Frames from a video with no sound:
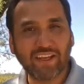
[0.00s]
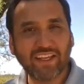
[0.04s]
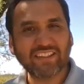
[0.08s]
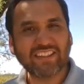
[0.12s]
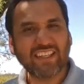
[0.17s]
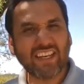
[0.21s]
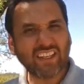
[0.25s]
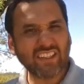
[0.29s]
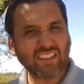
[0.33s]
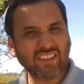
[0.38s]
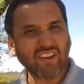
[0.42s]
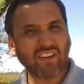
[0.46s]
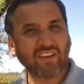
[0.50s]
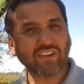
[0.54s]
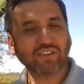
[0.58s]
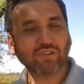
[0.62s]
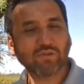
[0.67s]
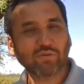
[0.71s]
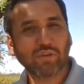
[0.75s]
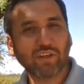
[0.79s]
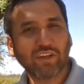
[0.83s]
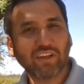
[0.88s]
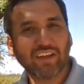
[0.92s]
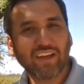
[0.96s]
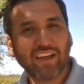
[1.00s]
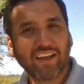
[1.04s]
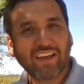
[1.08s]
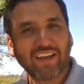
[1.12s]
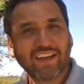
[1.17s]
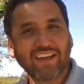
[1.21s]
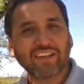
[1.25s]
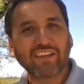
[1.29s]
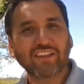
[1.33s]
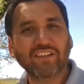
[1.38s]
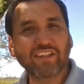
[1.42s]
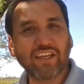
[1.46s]
It's like a nursery.
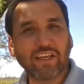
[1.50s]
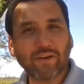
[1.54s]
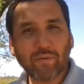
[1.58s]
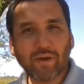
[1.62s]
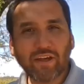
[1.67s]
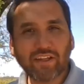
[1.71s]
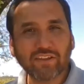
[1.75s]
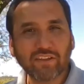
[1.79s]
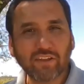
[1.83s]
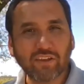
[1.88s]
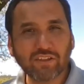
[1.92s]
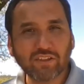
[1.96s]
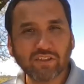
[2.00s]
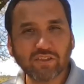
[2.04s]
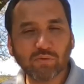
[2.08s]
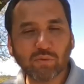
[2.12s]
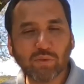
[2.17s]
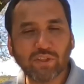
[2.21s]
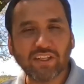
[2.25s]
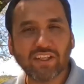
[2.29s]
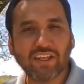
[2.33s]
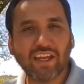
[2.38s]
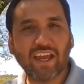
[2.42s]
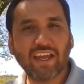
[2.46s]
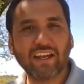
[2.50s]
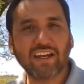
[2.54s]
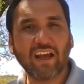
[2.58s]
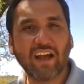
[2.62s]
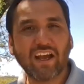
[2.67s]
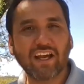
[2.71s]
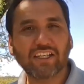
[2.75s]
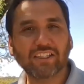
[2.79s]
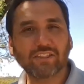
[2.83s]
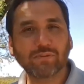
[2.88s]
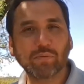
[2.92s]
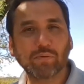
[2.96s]
You think about a nursery at a
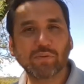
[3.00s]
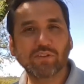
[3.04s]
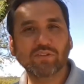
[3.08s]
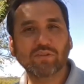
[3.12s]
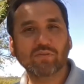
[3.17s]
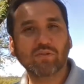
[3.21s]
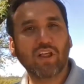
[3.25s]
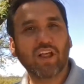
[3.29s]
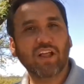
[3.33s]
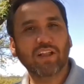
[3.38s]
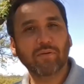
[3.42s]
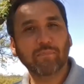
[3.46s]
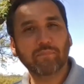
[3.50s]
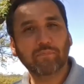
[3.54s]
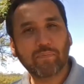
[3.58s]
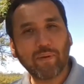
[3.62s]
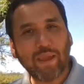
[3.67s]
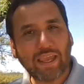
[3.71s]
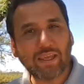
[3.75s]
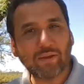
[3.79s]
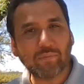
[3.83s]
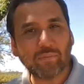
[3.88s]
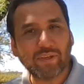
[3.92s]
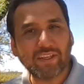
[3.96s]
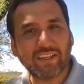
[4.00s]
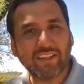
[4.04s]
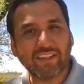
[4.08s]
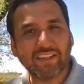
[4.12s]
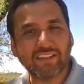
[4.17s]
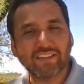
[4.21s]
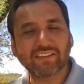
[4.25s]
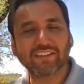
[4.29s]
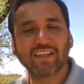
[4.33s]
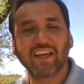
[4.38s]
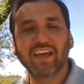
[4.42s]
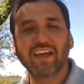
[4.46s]
hospital, it's a lot of
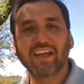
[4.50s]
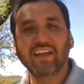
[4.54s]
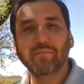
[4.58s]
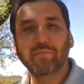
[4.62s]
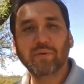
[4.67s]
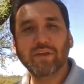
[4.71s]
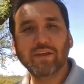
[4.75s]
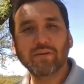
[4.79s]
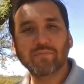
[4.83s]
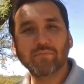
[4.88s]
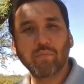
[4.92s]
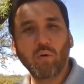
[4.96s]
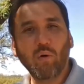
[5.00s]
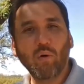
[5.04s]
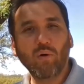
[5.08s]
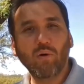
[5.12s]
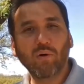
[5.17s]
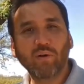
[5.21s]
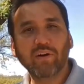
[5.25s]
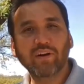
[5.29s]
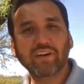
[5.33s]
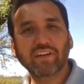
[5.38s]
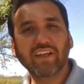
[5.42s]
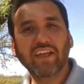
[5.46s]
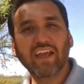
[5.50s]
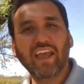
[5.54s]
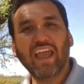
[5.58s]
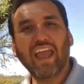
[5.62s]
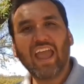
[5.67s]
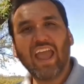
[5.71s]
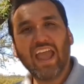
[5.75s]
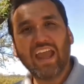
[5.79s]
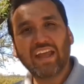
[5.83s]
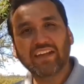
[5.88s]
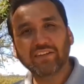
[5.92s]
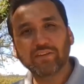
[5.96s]
babies being born
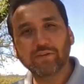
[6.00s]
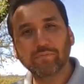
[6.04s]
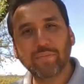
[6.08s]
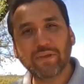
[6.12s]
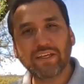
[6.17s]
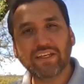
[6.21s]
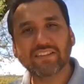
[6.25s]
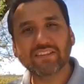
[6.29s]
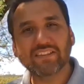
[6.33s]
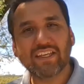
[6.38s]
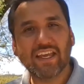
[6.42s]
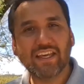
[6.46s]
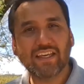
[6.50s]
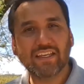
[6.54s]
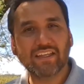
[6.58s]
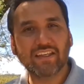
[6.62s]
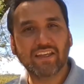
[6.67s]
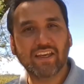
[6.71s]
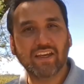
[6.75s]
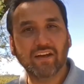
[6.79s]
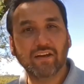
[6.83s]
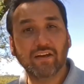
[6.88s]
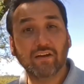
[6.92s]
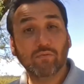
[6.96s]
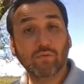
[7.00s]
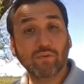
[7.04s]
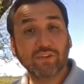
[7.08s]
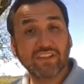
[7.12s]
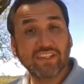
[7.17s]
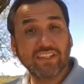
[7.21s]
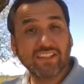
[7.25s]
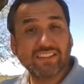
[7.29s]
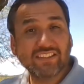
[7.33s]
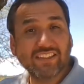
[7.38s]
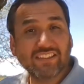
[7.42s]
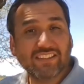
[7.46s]
and they're being taken care of. Well,
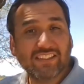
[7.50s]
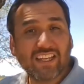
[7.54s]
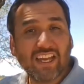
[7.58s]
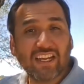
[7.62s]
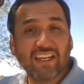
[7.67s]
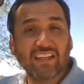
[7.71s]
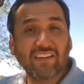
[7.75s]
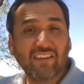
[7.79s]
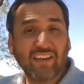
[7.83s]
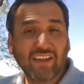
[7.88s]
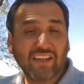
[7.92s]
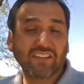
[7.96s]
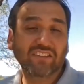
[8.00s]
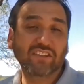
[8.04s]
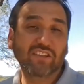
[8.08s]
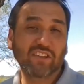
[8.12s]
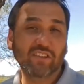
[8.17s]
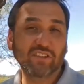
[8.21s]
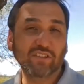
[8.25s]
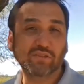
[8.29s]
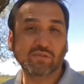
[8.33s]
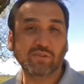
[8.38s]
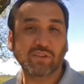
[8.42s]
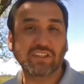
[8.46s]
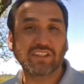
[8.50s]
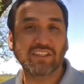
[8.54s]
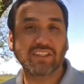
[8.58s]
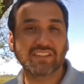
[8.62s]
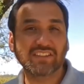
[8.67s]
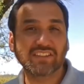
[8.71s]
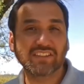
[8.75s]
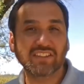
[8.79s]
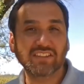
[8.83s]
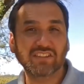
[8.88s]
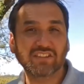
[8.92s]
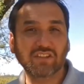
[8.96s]
this is kind of like a nursery in a
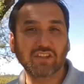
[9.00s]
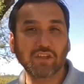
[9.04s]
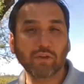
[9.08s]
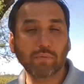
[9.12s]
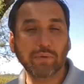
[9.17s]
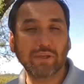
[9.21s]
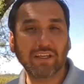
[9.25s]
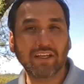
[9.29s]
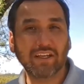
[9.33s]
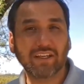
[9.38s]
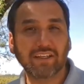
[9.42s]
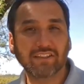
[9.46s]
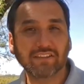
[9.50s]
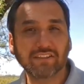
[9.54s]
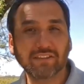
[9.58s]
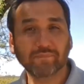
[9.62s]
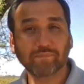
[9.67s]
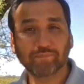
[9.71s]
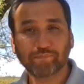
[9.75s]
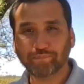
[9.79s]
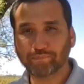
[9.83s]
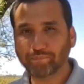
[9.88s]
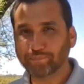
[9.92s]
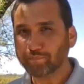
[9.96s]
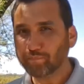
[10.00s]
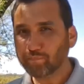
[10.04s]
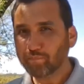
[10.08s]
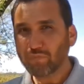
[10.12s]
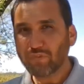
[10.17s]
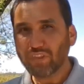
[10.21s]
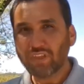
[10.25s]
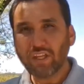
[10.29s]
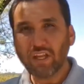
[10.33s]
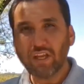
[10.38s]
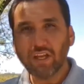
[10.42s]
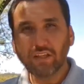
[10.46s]
sense too because
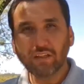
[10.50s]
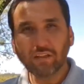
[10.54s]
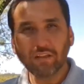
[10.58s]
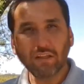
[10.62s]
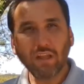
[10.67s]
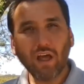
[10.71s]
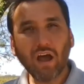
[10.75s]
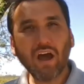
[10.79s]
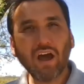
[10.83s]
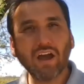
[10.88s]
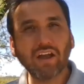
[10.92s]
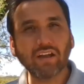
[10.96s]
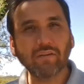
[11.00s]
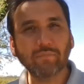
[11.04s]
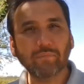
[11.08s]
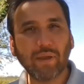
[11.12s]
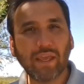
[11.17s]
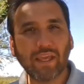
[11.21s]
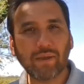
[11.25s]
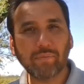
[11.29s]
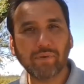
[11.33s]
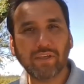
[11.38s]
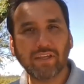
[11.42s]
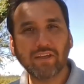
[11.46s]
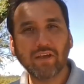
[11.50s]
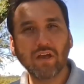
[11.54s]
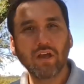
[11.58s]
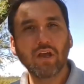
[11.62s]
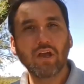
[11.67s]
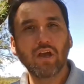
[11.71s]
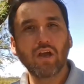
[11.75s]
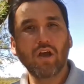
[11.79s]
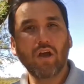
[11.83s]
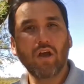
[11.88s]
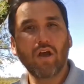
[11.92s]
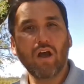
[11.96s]
a lot of baby
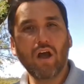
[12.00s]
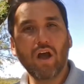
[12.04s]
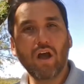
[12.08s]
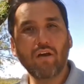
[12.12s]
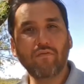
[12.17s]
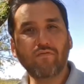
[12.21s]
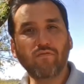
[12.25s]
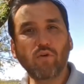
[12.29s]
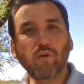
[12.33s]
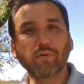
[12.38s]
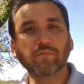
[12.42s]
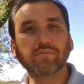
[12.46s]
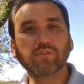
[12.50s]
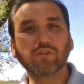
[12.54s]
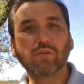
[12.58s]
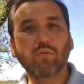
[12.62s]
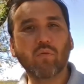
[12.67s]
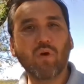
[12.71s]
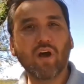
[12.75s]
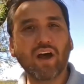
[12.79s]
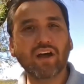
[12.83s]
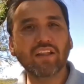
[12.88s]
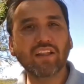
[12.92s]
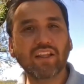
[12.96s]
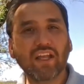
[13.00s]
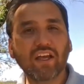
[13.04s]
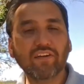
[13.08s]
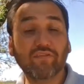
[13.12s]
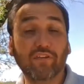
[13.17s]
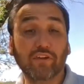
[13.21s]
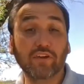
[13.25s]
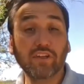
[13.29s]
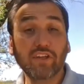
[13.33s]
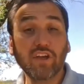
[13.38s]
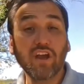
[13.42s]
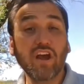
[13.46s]
uh, forms of wildlife
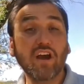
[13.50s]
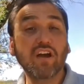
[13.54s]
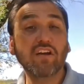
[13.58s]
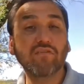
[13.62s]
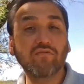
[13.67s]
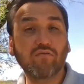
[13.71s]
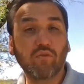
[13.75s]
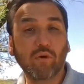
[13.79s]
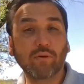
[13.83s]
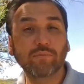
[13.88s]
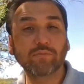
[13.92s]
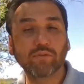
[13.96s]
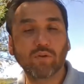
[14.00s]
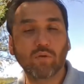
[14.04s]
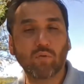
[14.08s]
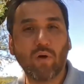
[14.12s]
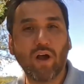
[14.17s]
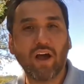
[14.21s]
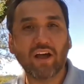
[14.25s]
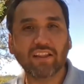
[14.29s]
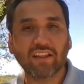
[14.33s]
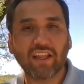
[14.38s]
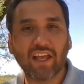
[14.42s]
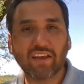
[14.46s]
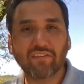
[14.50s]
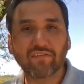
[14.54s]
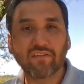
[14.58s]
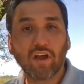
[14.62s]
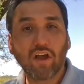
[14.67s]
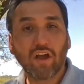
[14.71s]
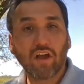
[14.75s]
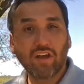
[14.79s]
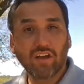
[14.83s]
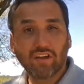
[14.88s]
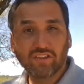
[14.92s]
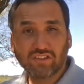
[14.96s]
or young forms of wildlife
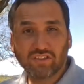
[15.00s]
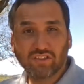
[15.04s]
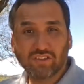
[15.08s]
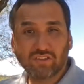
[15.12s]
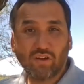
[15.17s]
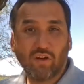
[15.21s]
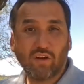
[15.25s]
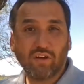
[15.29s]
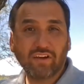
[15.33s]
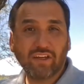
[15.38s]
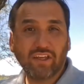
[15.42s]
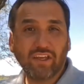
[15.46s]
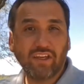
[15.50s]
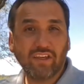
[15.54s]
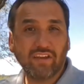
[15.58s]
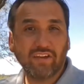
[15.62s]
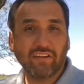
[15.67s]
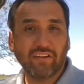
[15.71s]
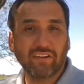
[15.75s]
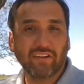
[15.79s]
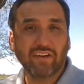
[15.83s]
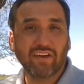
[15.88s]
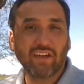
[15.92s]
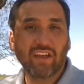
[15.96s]
start here.